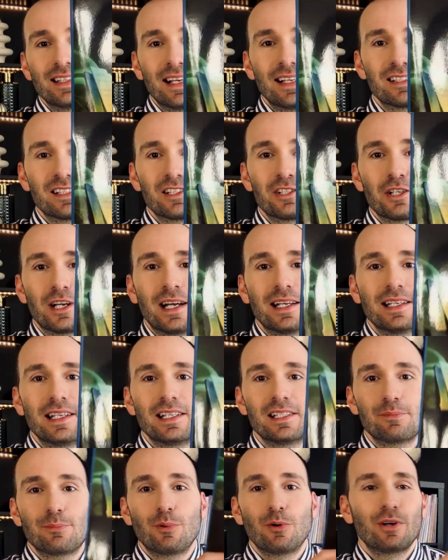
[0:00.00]
is a
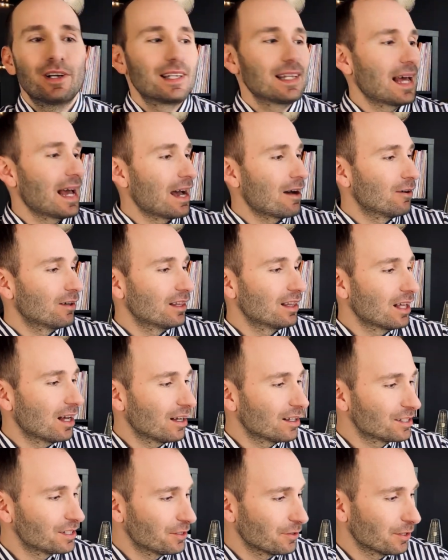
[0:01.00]
Chinese boy now.
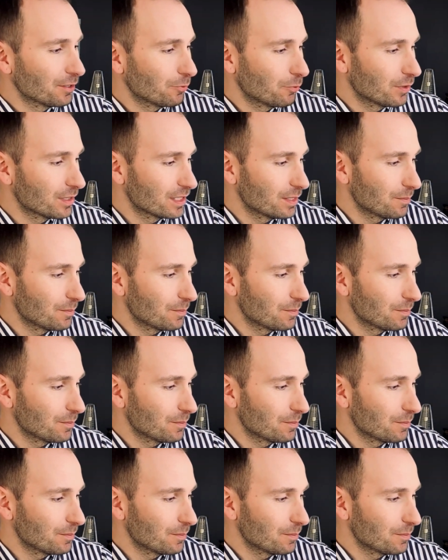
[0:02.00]
Last year it was a